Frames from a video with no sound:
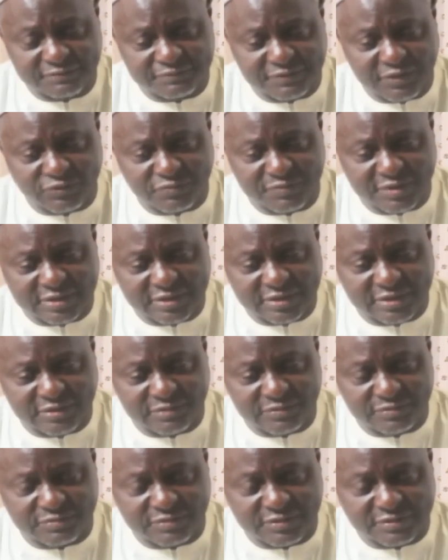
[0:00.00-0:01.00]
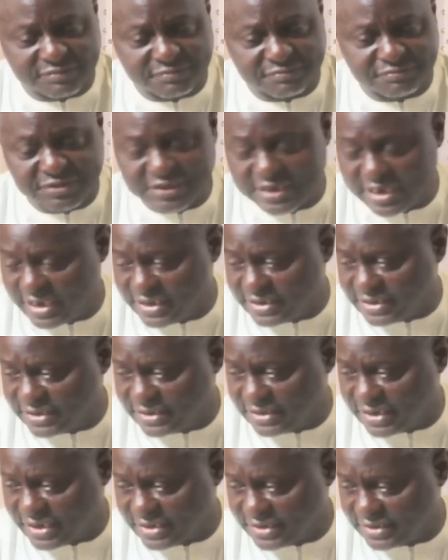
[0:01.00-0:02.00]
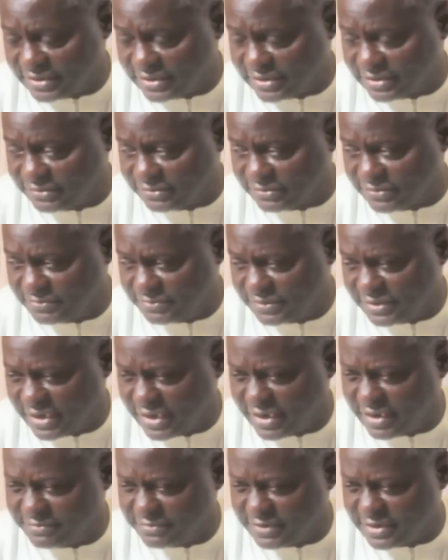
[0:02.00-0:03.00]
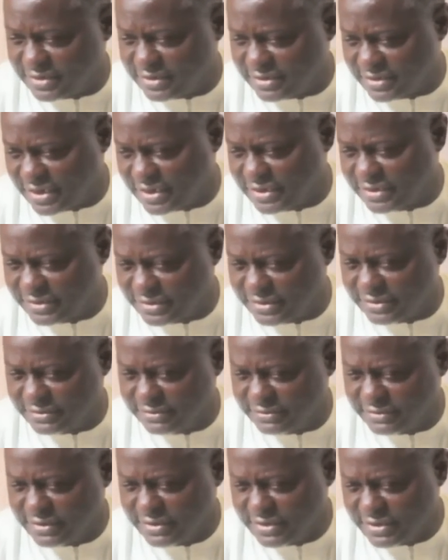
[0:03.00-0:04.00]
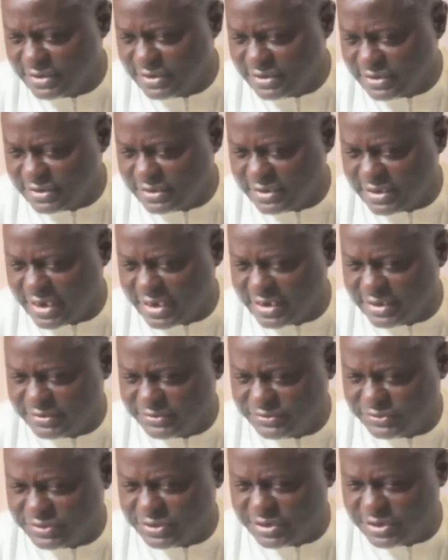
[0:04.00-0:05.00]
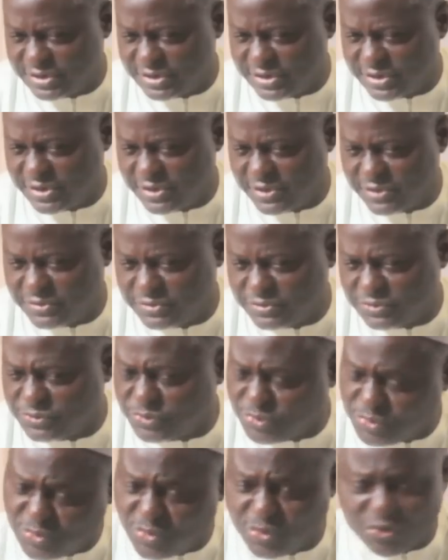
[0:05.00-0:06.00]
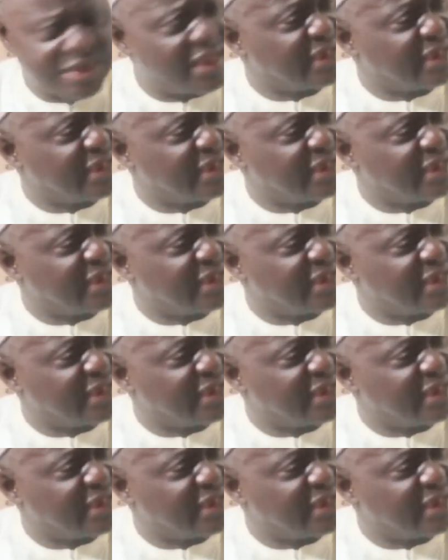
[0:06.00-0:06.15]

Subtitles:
Fatoumata began in, I think, sometime in 1992 or